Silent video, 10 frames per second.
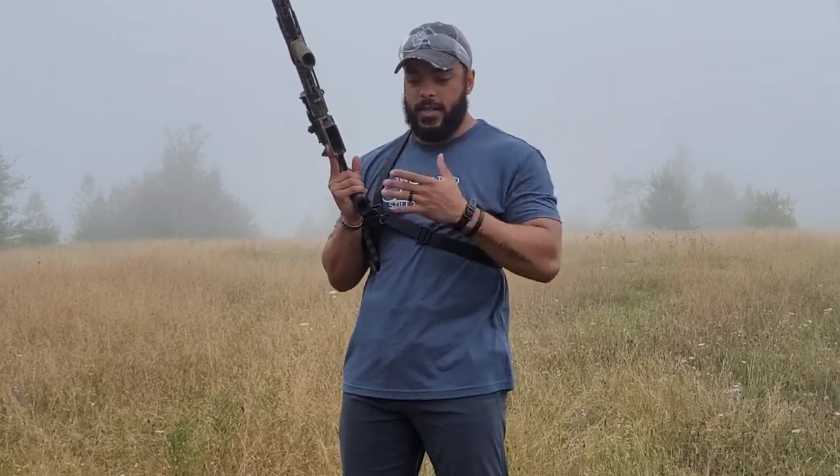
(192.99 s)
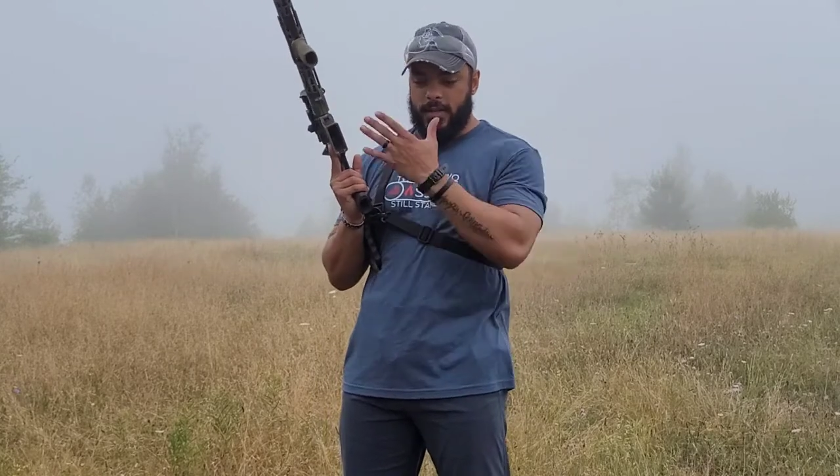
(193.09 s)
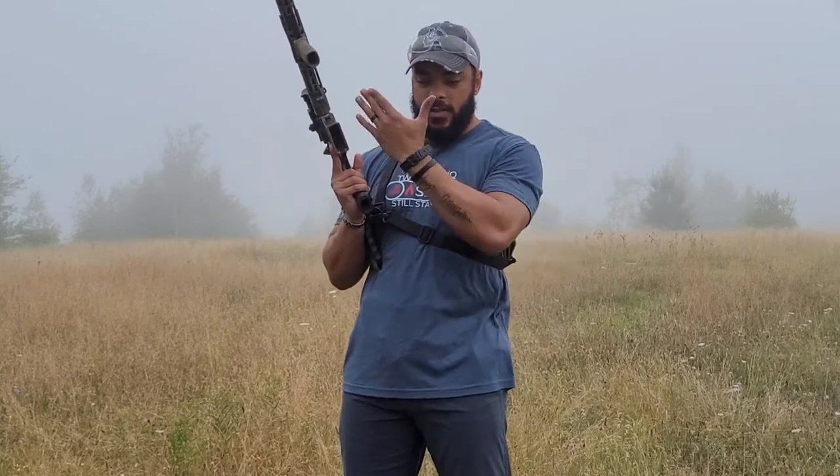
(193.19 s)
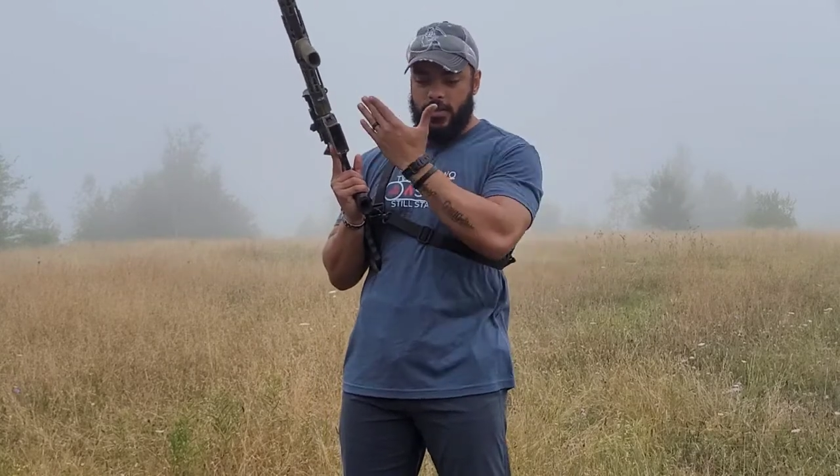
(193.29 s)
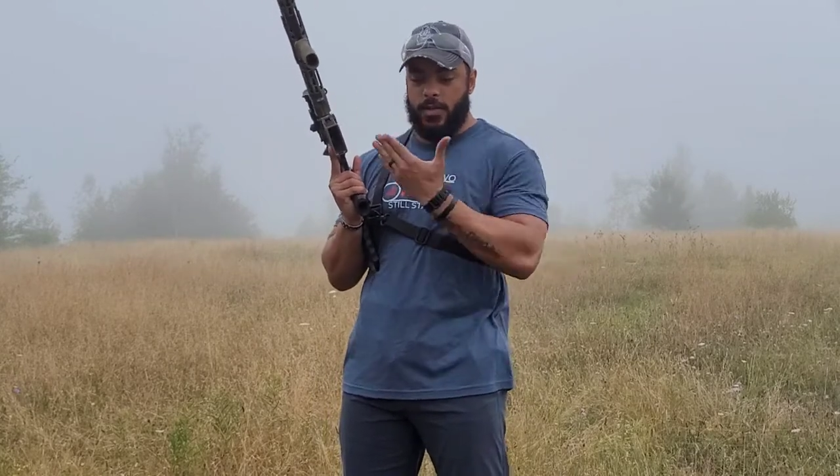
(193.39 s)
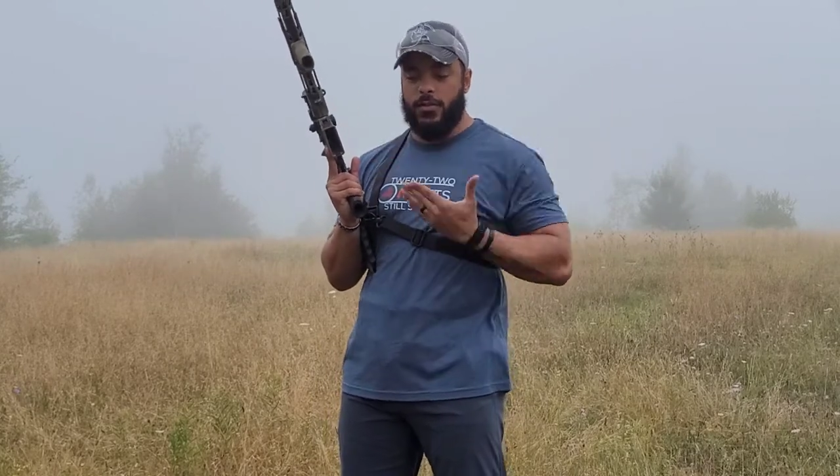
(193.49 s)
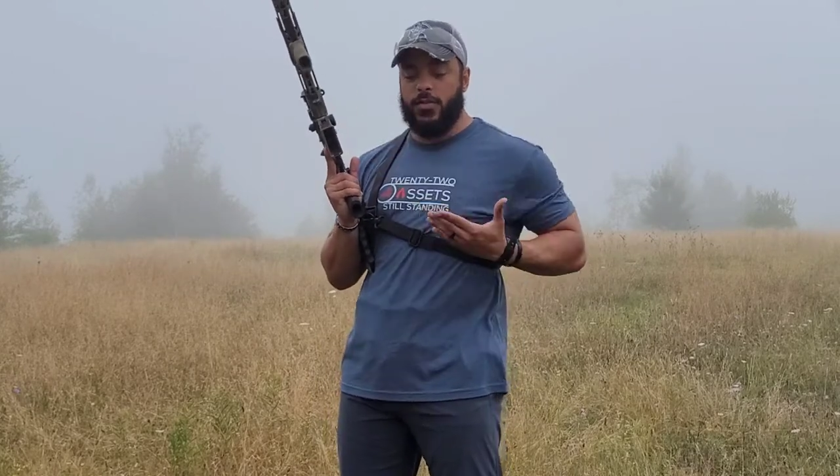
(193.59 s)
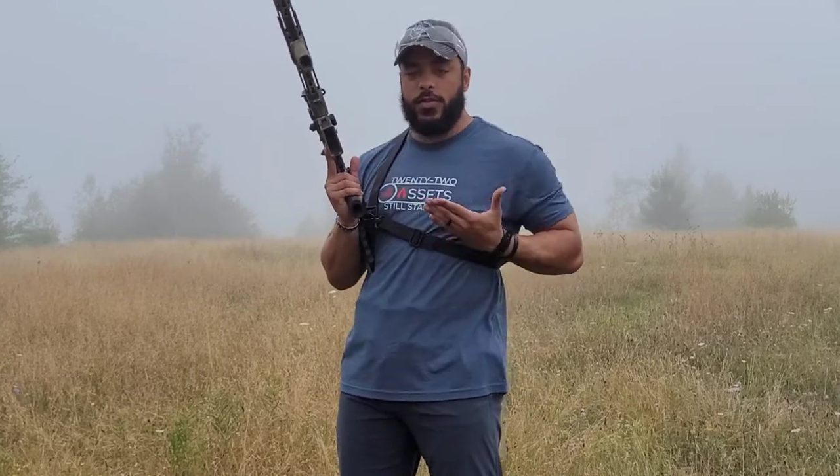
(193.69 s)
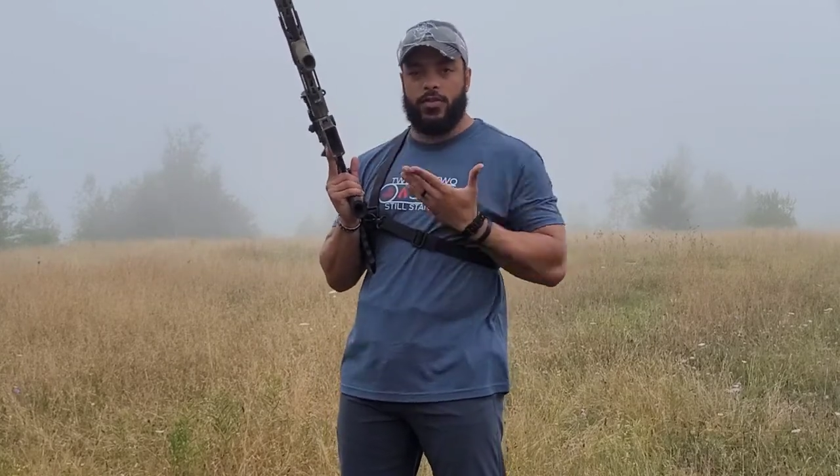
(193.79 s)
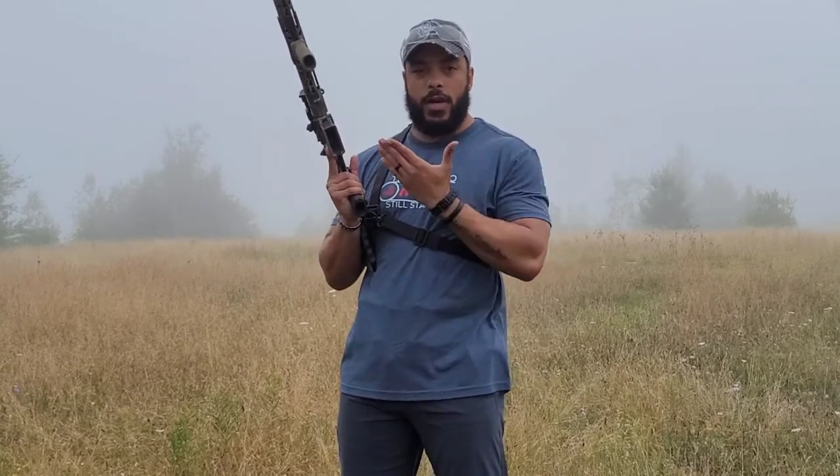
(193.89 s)
because there's no
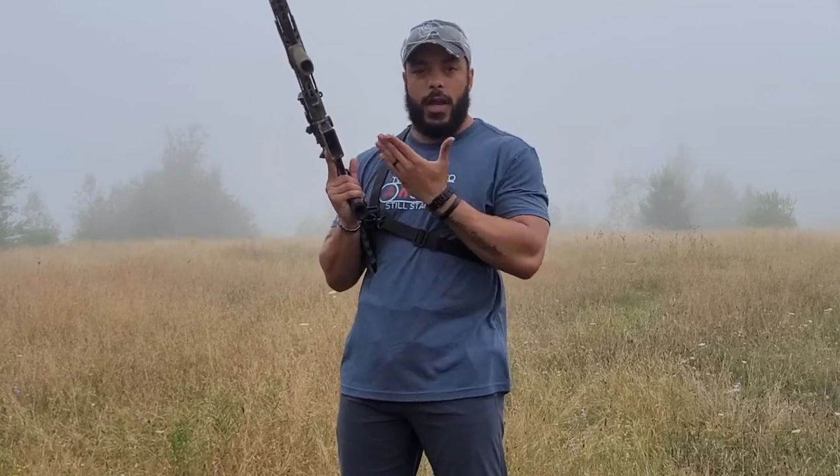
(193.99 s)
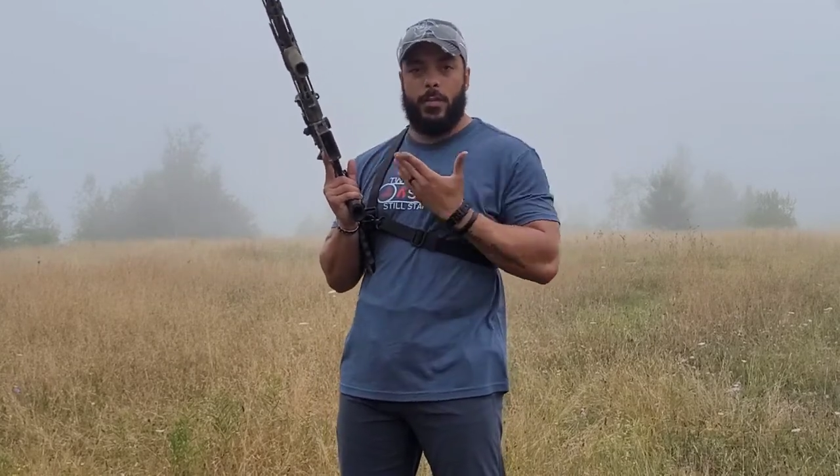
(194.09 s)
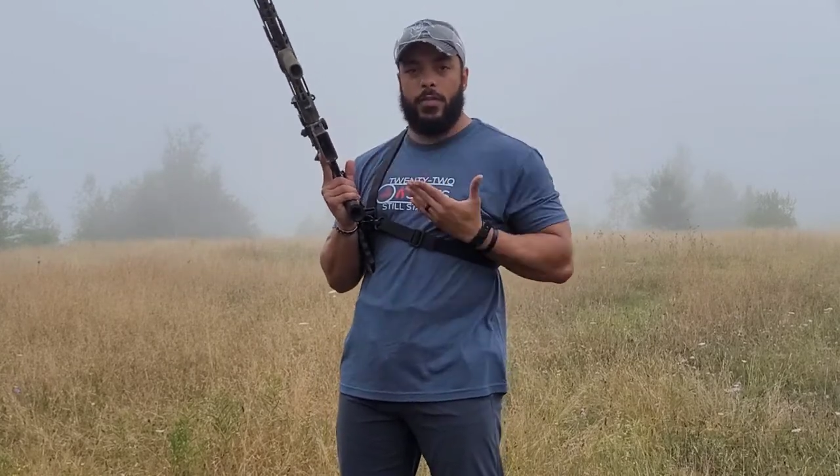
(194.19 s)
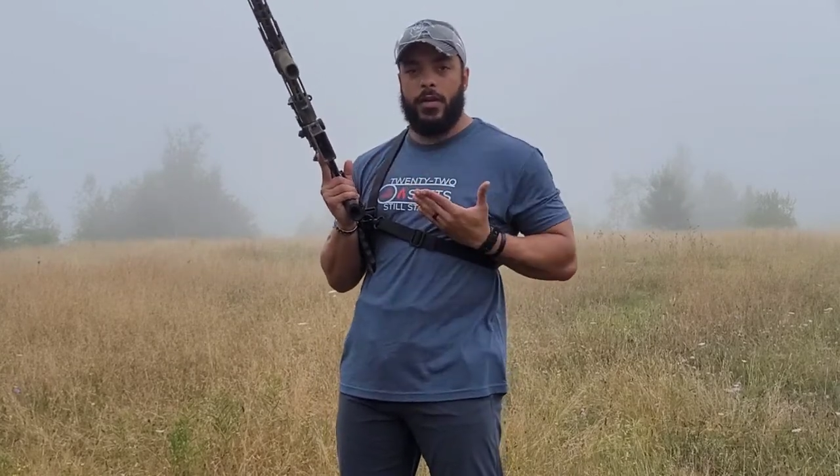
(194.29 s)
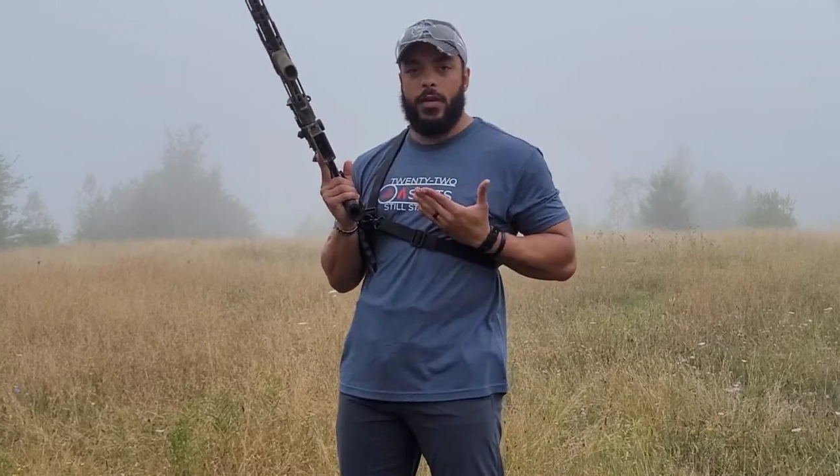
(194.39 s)
strap